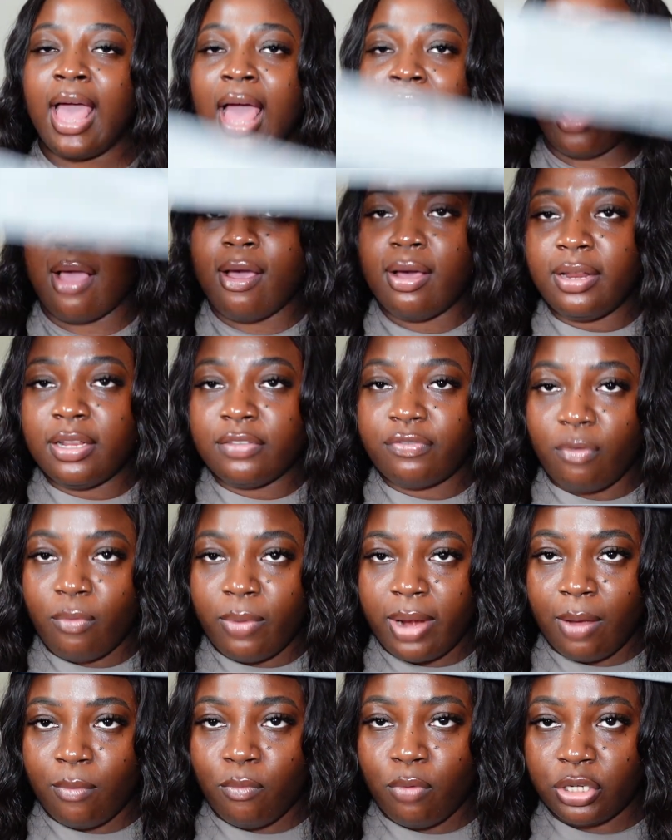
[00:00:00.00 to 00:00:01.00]
I got this for
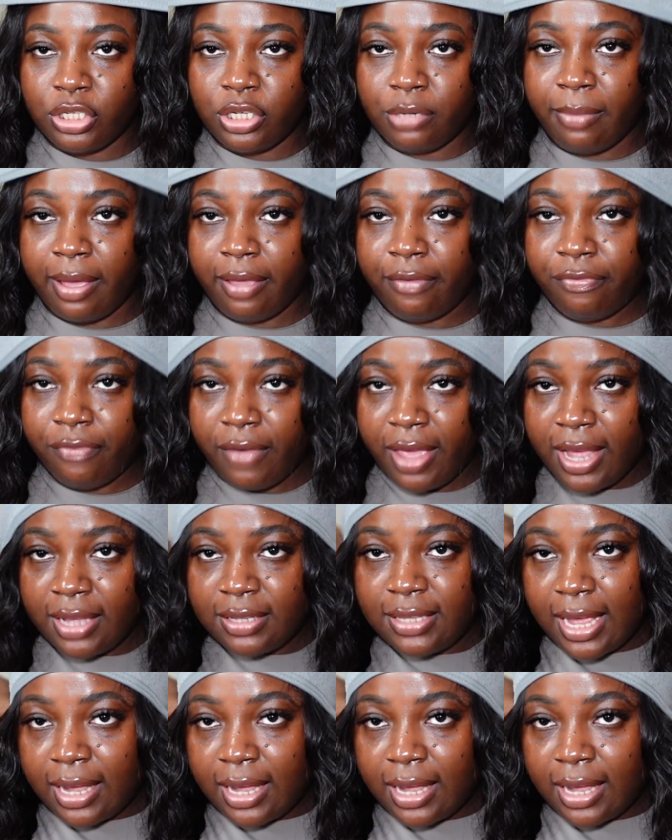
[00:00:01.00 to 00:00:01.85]
when I'm washing my face.